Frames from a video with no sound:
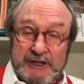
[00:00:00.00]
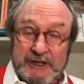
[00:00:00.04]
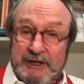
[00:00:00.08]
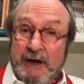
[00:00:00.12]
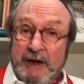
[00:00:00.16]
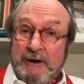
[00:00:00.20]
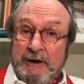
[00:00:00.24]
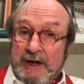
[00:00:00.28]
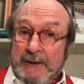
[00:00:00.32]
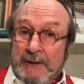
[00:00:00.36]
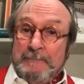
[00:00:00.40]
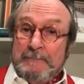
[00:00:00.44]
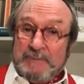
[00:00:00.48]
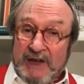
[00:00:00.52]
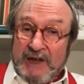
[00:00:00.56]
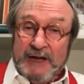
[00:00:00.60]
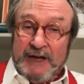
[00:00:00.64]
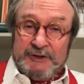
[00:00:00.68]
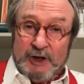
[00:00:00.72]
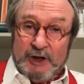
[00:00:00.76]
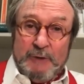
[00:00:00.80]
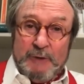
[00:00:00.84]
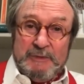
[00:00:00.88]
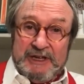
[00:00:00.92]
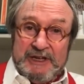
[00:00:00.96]
Now, I
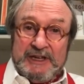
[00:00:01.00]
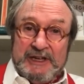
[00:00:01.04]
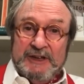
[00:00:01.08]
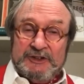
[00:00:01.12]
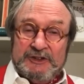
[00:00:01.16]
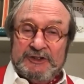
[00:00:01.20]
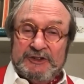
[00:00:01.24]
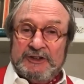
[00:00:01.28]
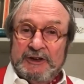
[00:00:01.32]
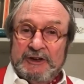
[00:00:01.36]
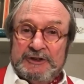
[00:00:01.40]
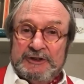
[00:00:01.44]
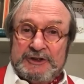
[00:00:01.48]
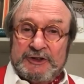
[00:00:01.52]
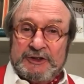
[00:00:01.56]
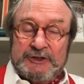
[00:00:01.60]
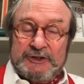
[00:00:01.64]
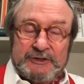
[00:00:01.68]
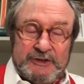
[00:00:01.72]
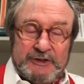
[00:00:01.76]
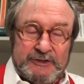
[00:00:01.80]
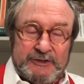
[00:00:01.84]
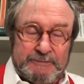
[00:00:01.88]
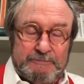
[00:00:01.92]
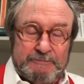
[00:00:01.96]
don't mean necessarily just,
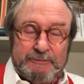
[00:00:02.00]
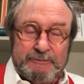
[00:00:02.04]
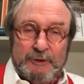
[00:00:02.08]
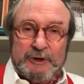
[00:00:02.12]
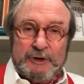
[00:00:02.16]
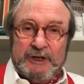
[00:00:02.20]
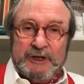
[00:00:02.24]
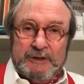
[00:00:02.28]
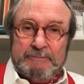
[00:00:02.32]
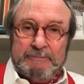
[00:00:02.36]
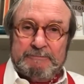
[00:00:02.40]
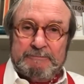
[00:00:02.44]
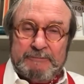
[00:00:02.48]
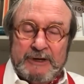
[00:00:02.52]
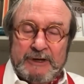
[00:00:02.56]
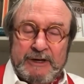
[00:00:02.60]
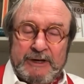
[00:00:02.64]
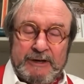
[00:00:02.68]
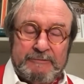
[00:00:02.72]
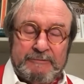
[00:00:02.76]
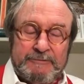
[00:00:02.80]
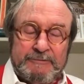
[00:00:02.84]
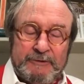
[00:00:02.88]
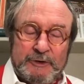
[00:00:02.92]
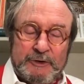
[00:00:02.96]
just flogging,
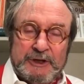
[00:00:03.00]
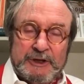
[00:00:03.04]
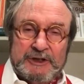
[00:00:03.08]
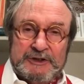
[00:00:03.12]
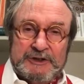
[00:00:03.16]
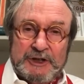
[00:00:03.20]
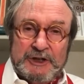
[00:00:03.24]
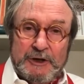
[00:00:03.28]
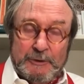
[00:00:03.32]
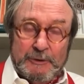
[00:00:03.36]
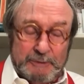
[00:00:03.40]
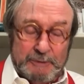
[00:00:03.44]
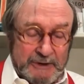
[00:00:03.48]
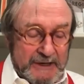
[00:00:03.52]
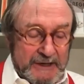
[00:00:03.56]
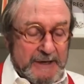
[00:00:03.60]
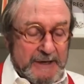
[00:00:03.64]
uh, flogging dope.